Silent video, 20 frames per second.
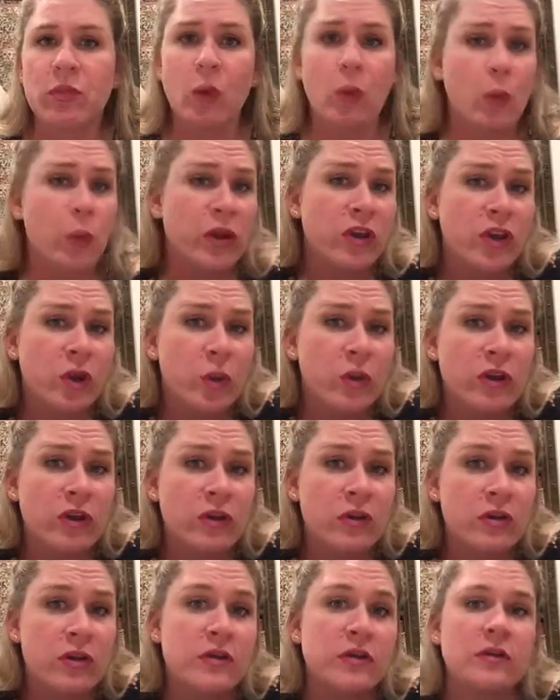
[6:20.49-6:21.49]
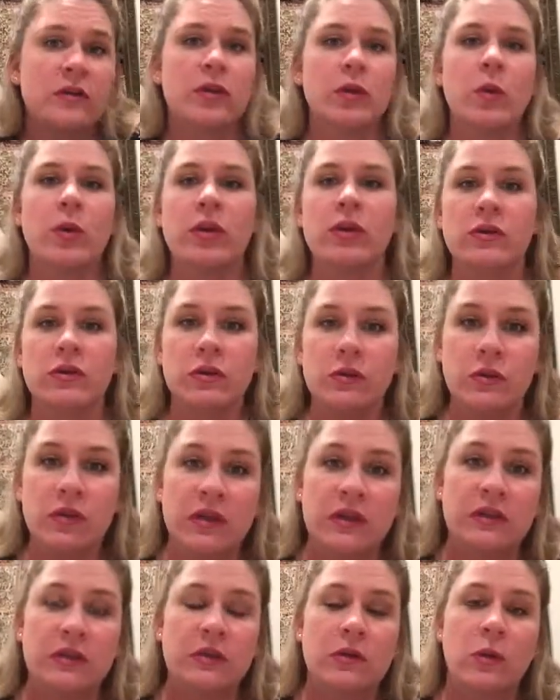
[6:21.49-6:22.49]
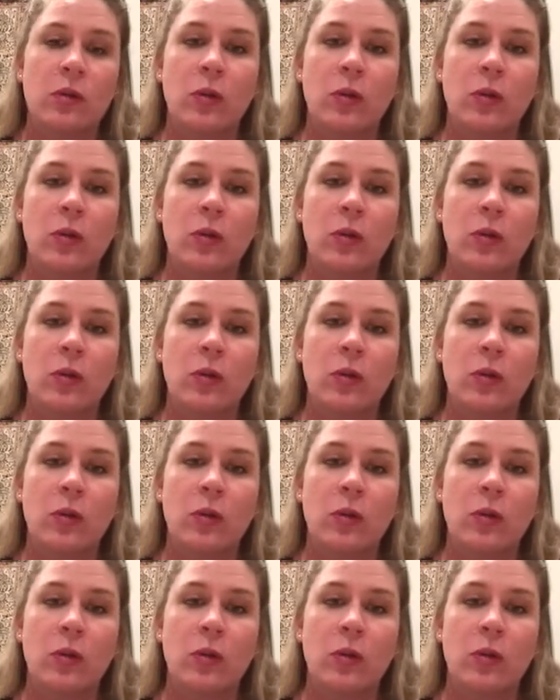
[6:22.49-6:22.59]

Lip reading: When do you want to do this? You want to do this